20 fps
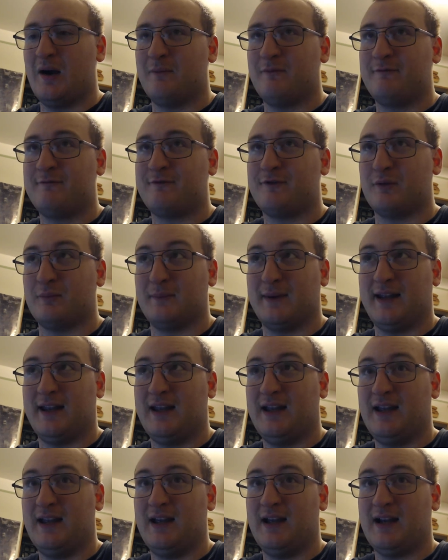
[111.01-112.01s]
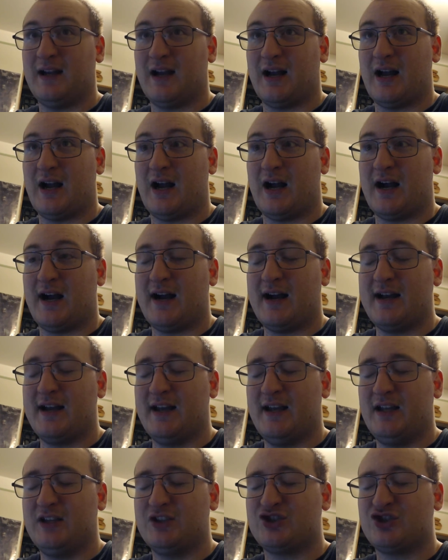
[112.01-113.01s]
For me,
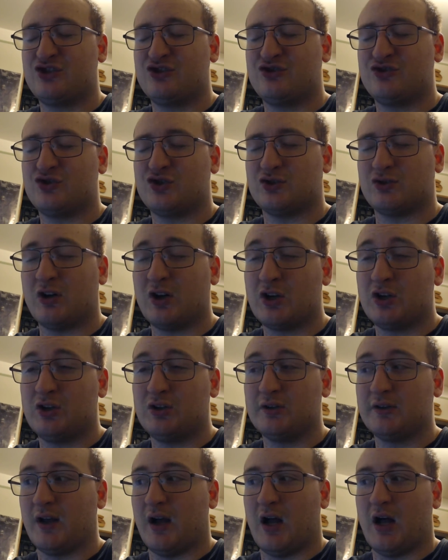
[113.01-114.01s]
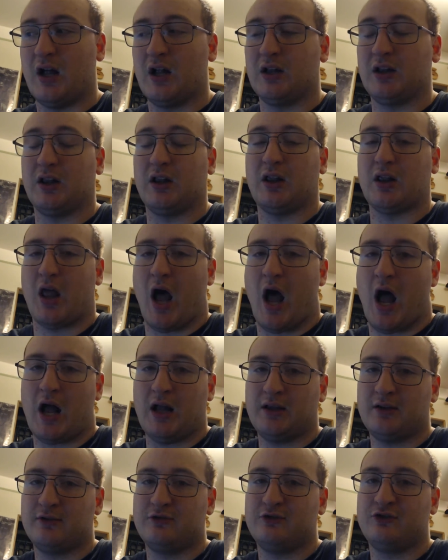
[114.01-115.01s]
I struggled a
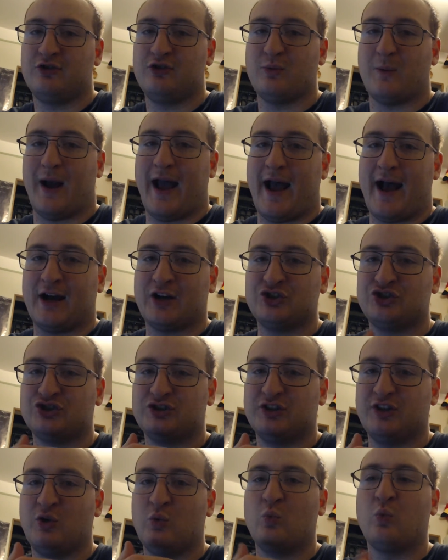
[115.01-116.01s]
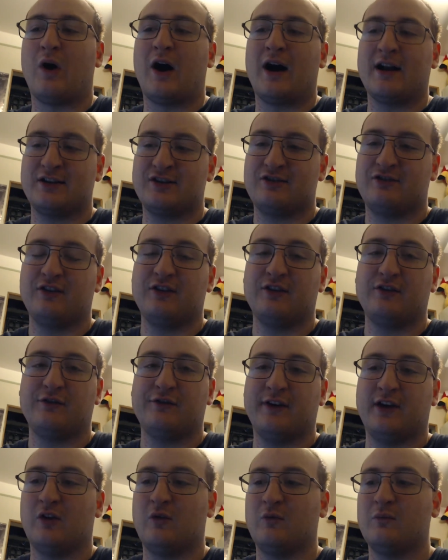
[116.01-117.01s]
lot to actually watch this
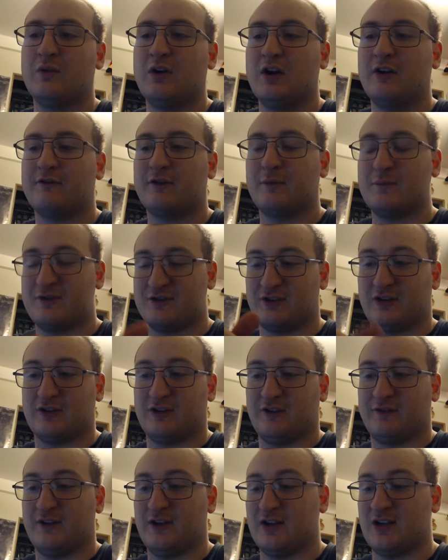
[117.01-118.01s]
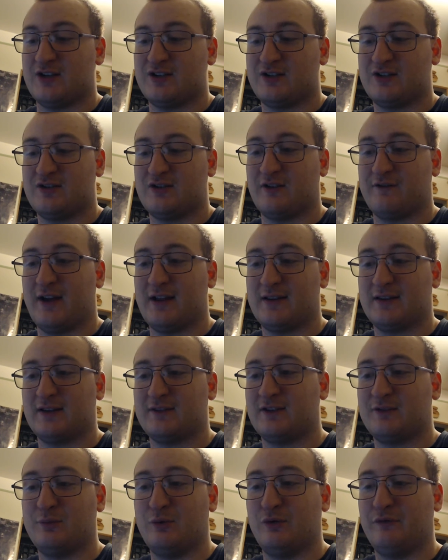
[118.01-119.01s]
film from start to finish. The fact that
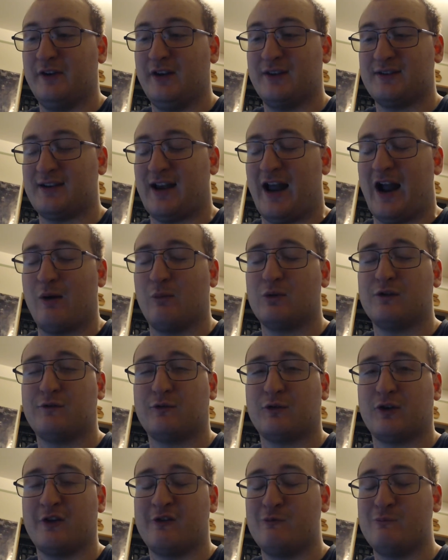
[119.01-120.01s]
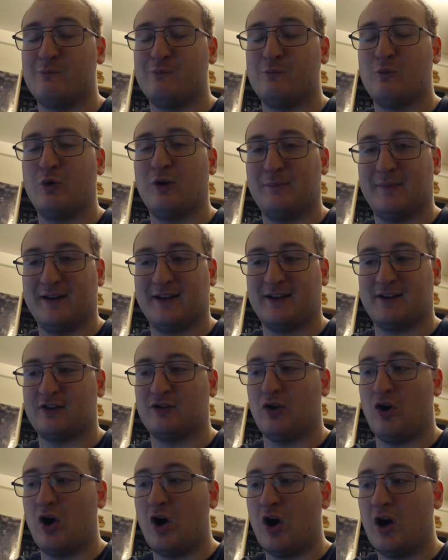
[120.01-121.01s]
this movie is an hour and 41 minutes
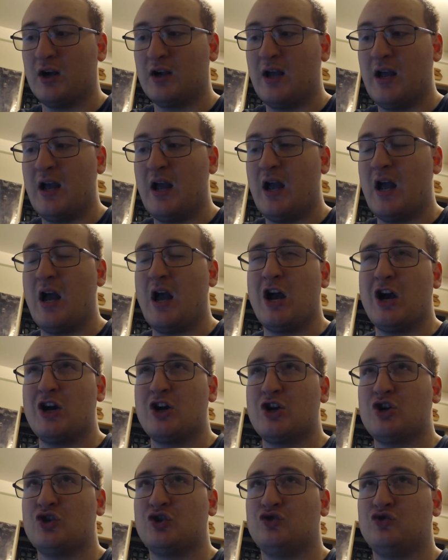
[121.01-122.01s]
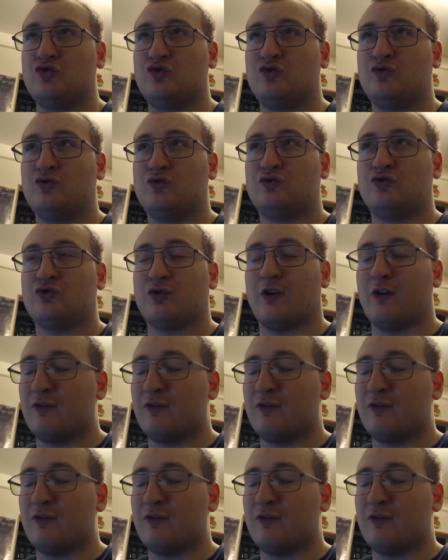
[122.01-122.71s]
long drove